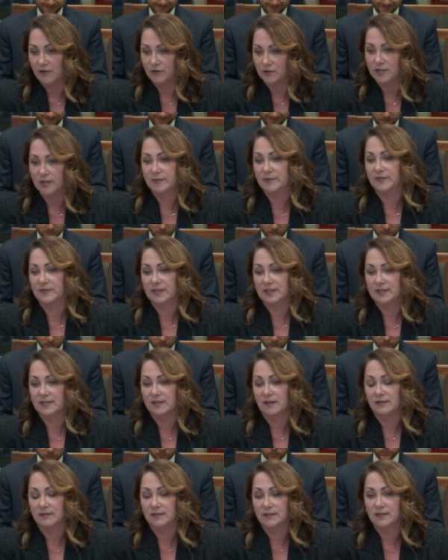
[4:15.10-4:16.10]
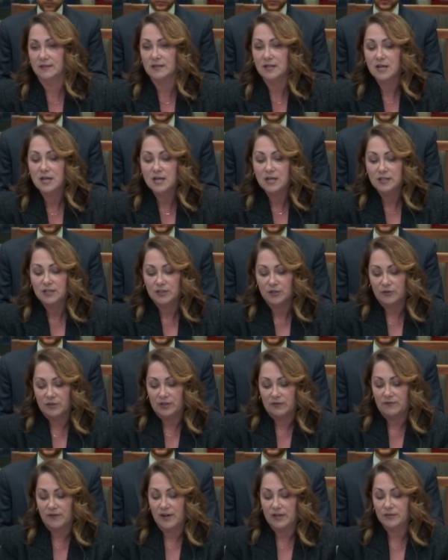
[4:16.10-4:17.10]
types of consultants. So the
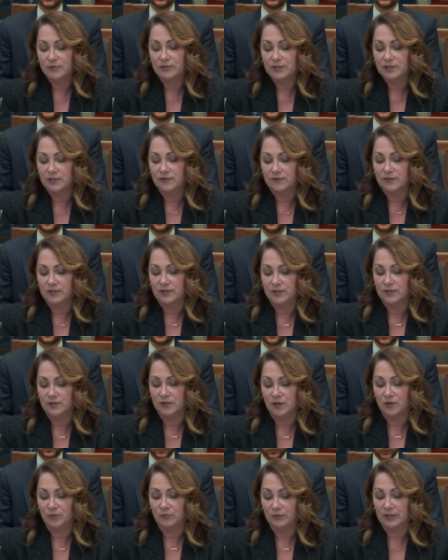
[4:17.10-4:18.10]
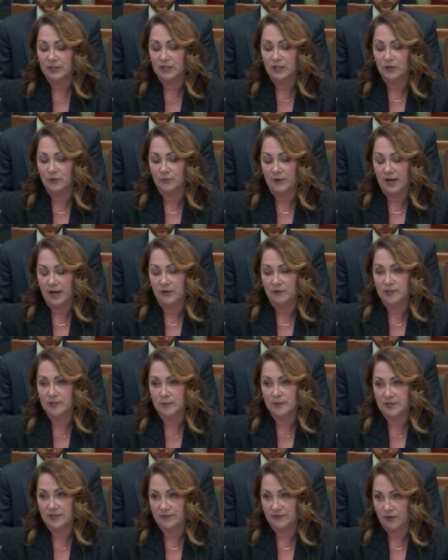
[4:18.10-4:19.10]
advisory services are really around
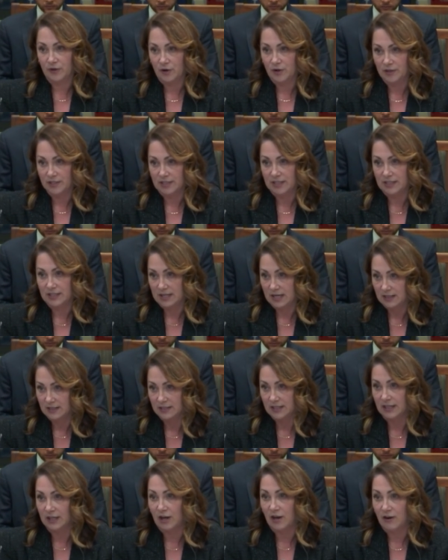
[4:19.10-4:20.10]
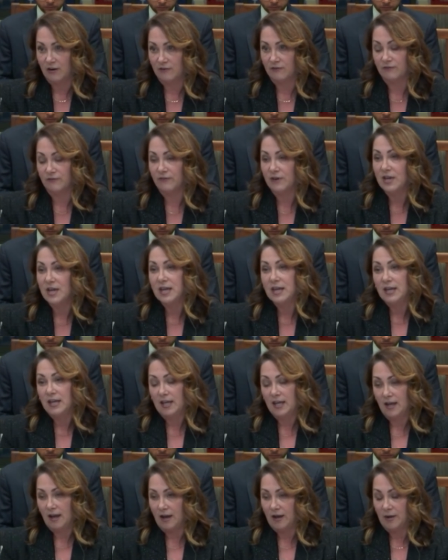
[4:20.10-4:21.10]
specific architecting of
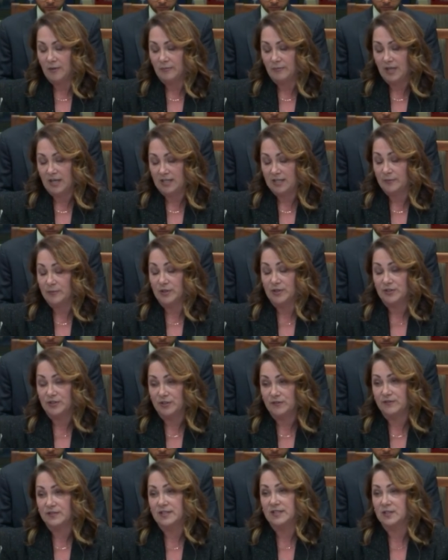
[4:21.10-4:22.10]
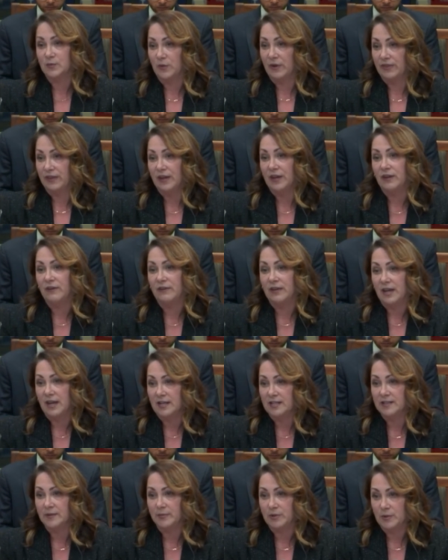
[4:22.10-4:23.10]
AWS services within the
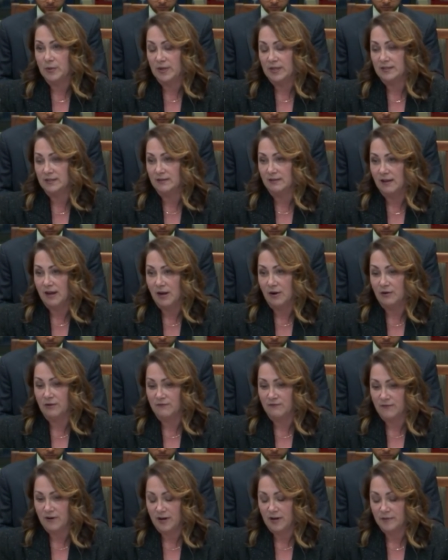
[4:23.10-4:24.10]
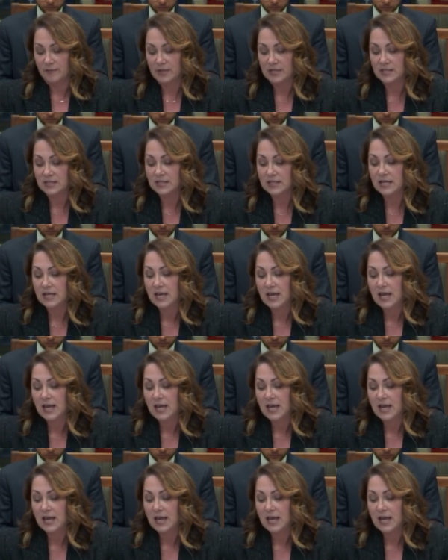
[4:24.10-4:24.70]
AWS cloud environment.